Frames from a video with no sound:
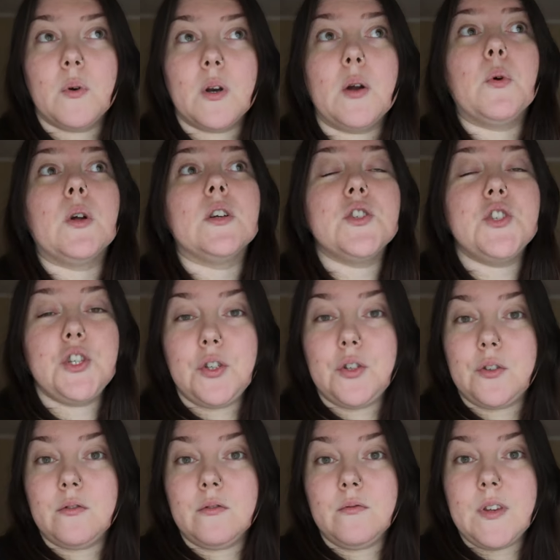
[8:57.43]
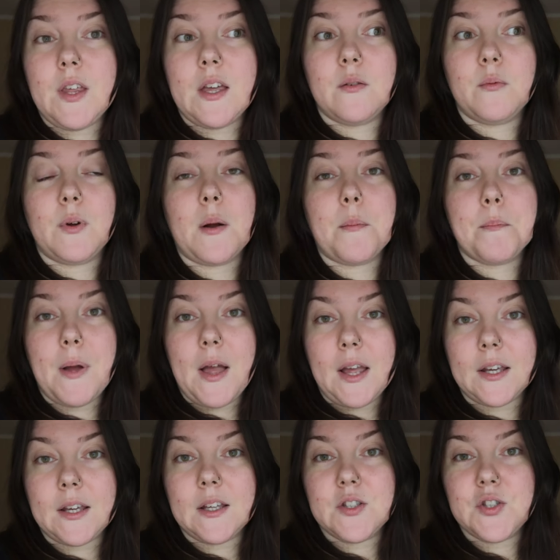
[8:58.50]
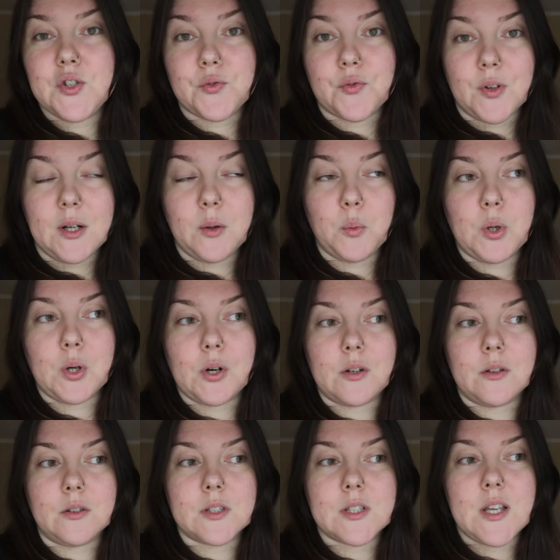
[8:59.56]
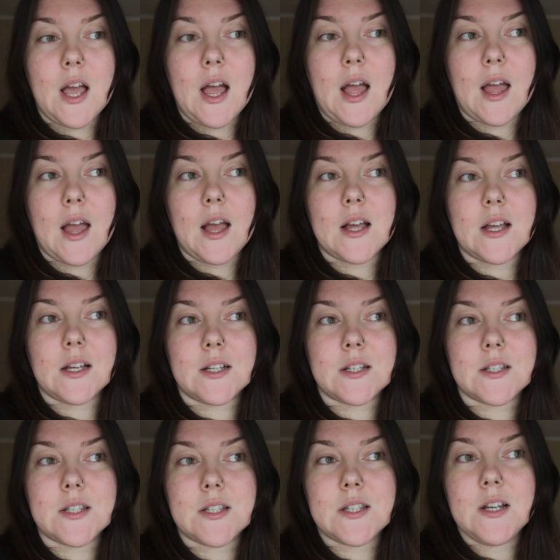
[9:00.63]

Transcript: I want to do then when I'm back to real world, and